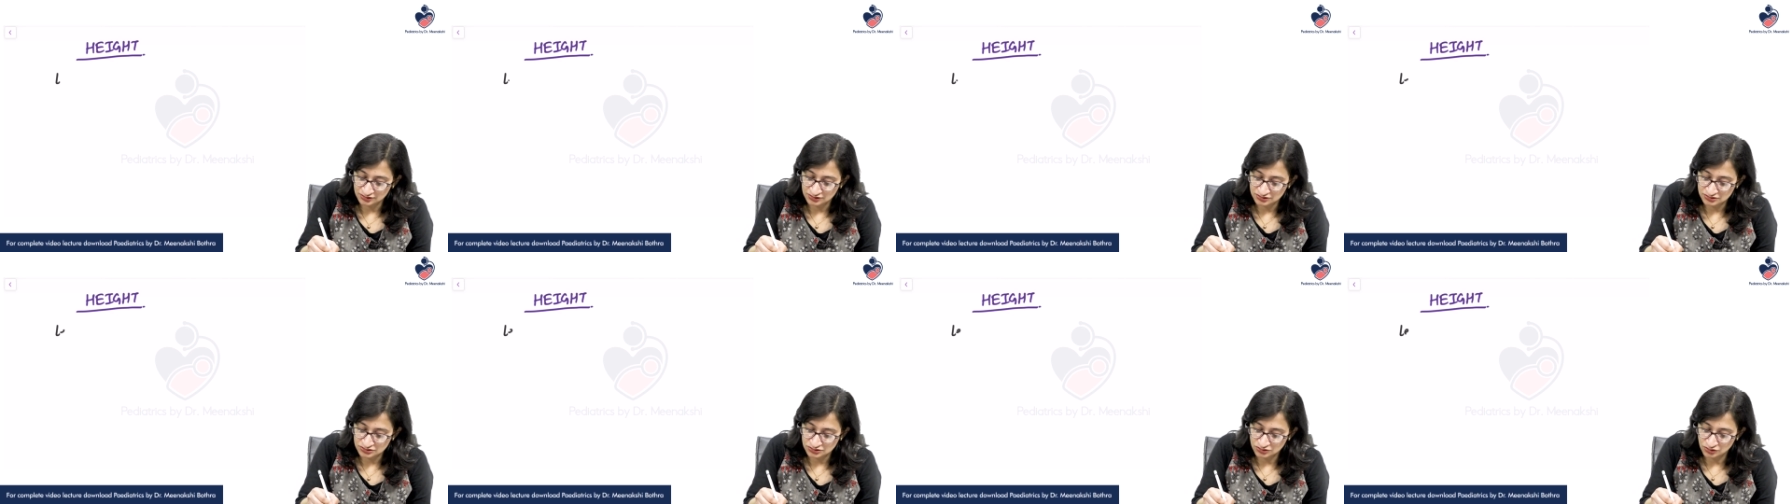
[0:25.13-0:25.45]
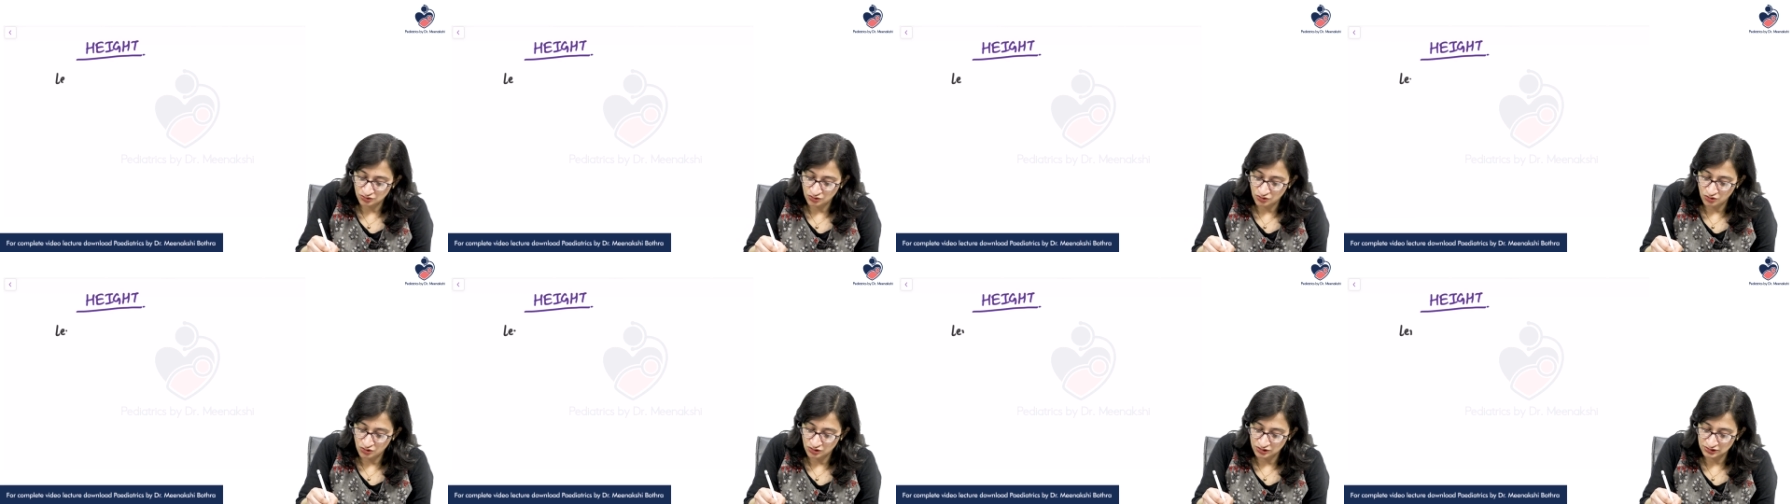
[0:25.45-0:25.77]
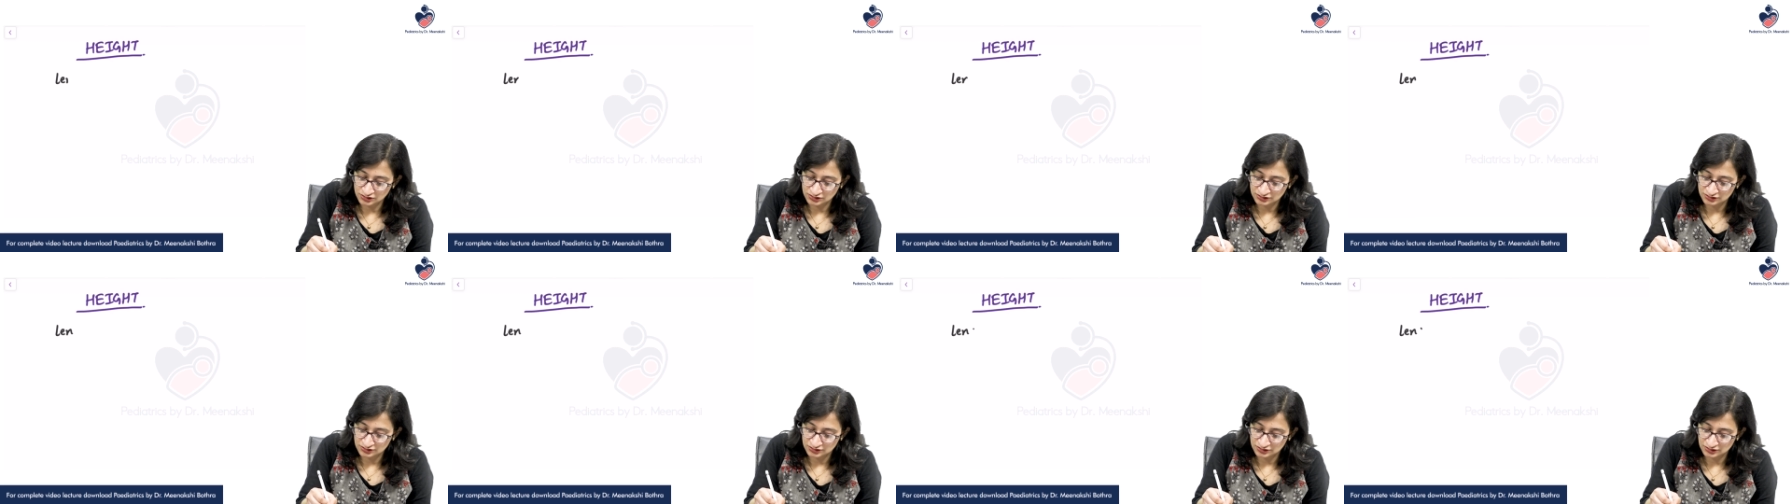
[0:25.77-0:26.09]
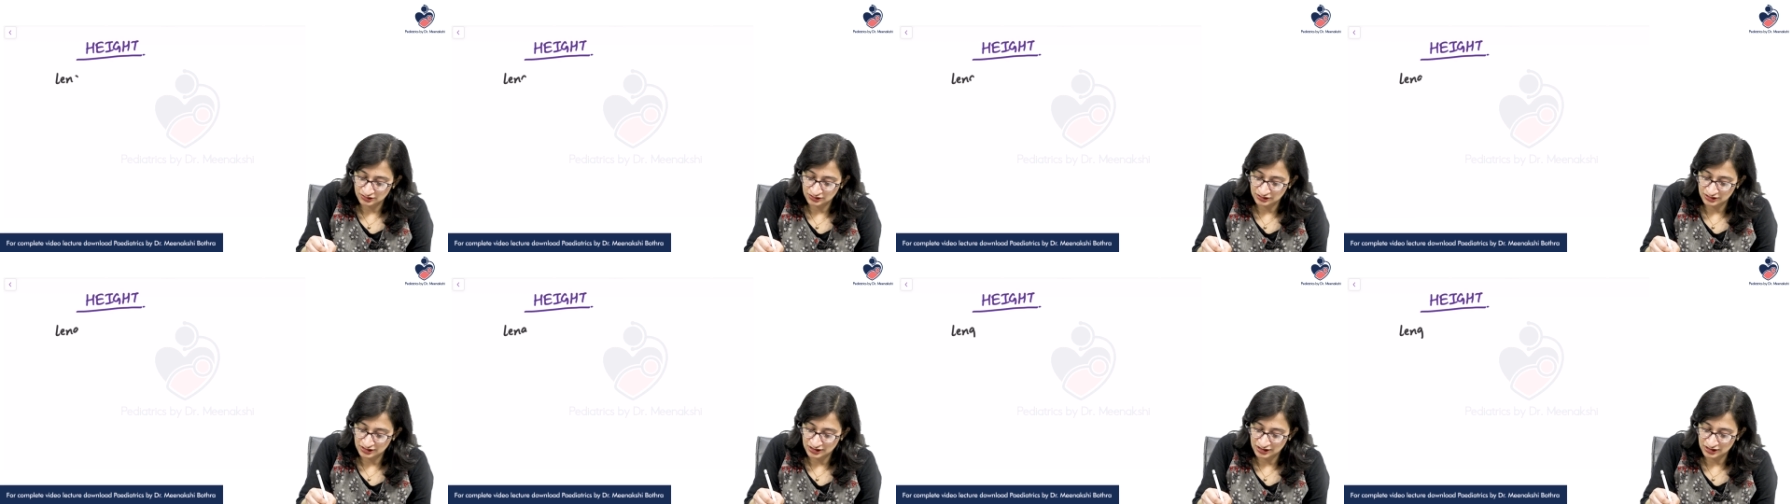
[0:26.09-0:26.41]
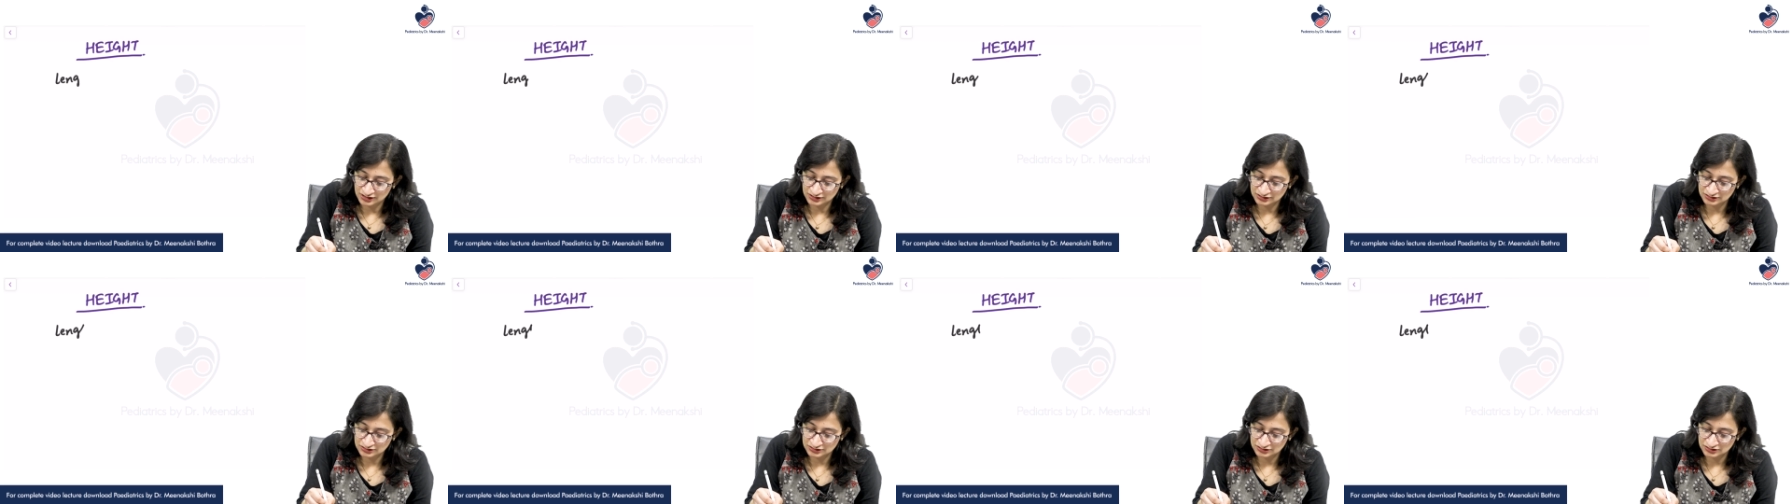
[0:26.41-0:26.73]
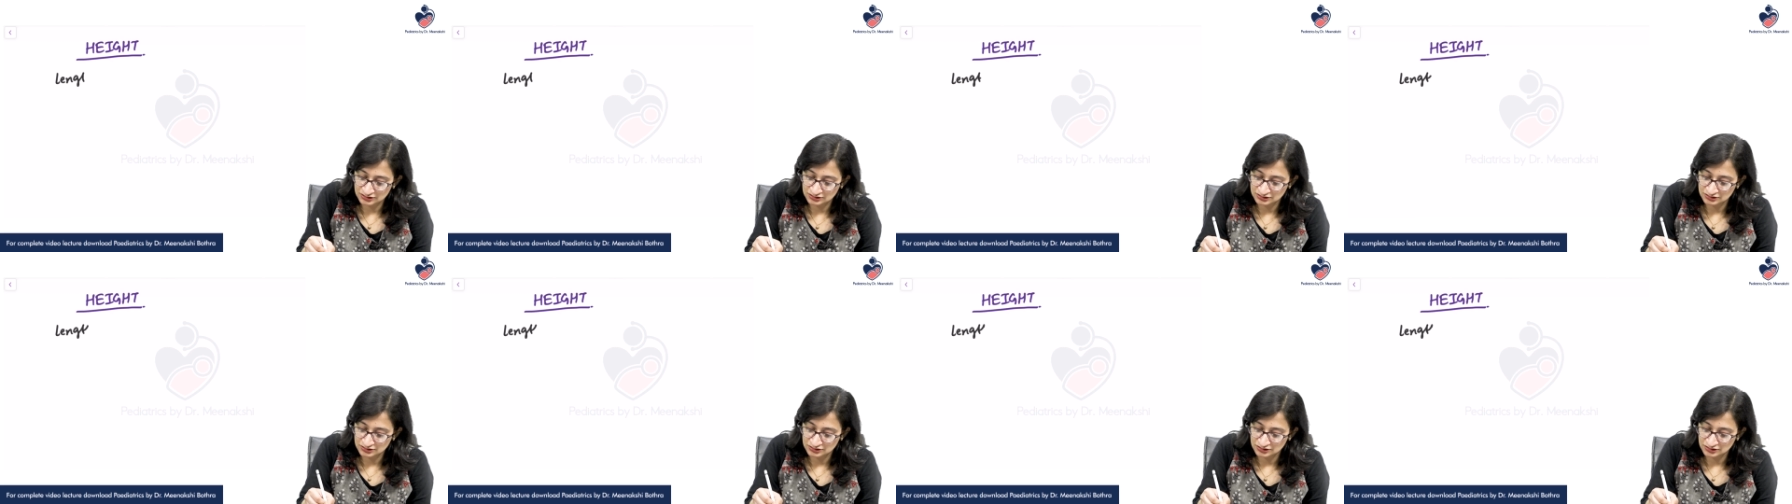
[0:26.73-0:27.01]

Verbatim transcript: is called length